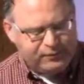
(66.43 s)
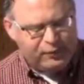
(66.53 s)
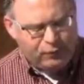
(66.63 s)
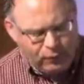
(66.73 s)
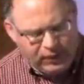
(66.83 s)

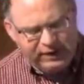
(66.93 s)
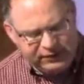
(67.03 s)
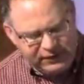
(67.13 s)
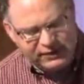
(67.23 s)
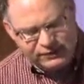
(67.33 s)
For whatever
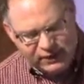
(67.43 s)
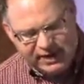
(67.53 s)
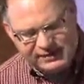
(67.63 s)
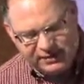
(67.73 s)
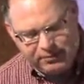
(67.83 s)
things you
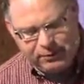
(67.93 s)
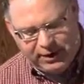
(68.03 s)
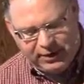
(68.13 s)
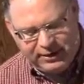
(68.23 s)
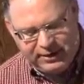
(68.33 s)
ask in
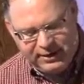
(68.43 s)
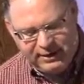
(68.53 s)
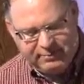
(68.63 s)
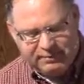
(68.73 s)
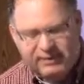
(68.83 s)
prayer,
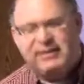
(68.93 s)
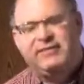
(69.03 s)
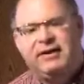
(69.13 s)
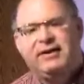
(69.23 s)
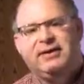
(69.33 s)

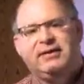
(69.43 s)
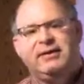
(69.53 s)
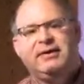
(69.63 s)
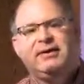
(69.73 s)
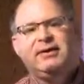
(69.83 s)
believing,
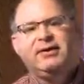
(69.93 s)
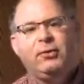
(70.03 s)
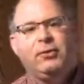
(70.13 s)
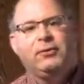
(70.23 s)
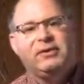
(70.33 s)
you
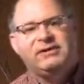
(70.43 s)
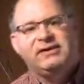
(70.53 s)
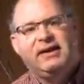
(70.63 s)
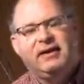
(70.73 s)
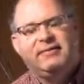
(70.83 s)
will
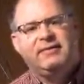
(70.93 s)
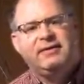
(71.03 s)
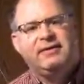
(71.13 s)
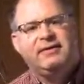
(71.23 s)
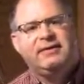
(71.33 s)
receive."
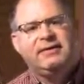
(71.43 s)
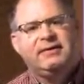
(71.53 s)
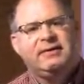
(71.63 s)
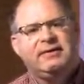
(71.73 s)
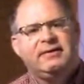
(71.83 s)

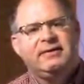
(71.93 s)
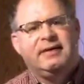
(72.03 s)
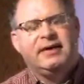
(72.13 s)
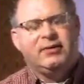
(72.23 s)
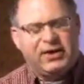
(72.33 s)

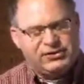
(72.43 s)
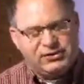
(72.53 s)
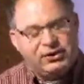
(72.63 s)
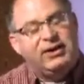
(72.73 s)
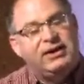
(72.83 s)
And Christ
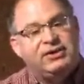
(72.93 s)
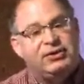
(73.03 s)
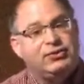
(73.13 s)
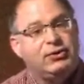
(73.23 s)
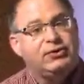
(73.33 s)
journeyed into
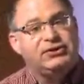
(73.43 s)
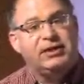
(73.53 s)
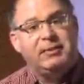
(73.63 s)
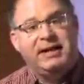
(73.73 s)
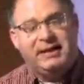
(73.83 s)

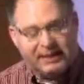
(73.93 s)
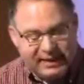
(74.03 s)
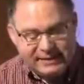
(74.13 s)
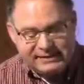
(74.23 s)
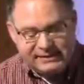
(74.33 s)
Jerusalem and he
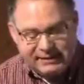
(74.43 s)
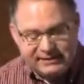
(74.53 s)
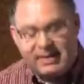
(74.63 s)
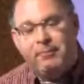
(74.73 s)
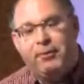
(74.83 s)
cleansed the
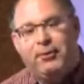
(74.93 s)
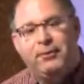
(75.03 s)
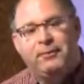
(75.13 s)
temple.